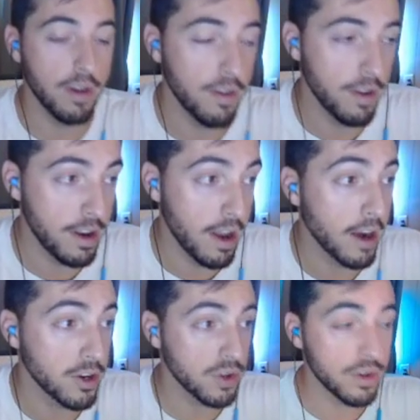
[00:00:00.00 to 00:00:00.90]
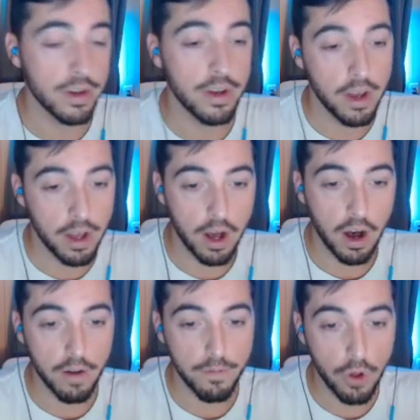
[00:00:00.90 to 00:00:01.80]
not good.
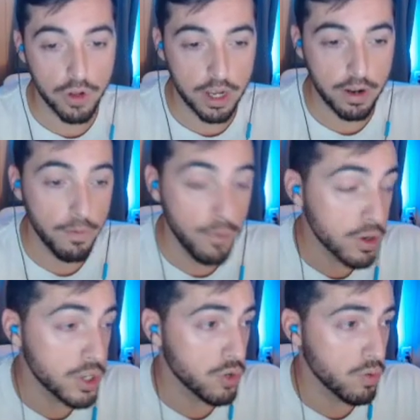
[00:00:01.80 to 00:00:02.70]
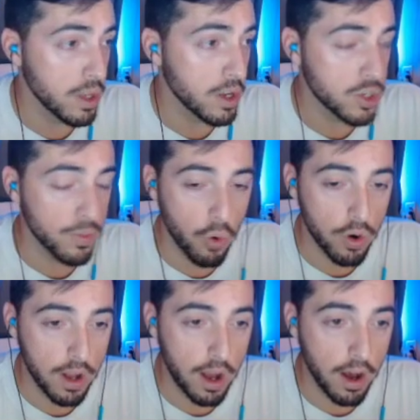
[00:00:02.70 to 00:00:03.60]
Uh, Vulcan. Vulcan's a really good support.
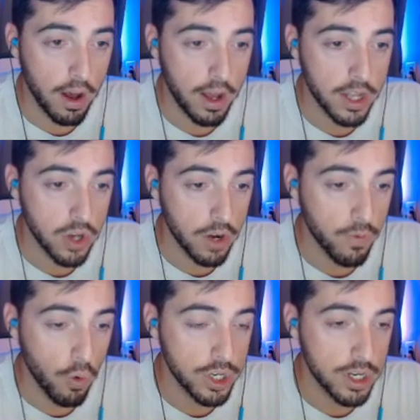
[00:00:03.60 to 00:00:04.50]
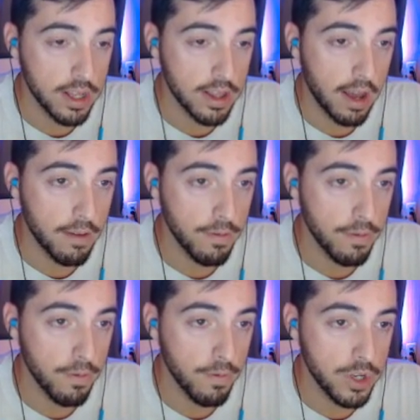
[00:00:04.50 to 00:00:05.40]
Uh, it's unfortunate that
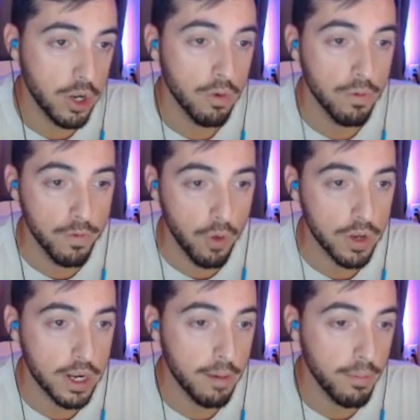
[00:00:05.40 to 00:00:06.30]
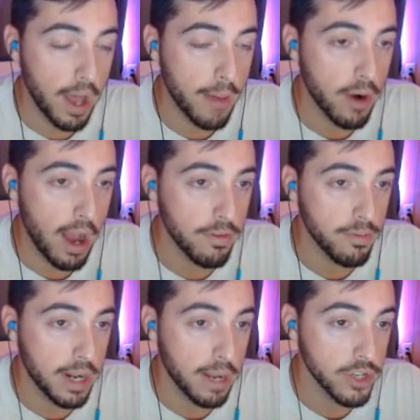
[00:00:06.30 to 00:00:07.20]
you know Vulcan and Blabber haven't
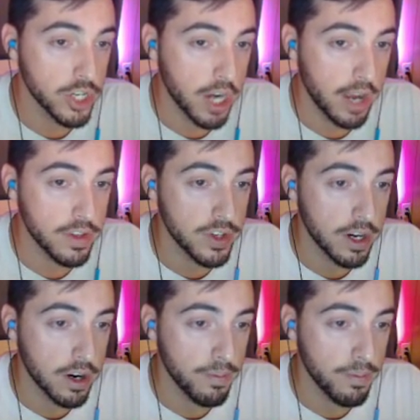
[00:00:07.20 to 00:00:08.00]
been able to shine this year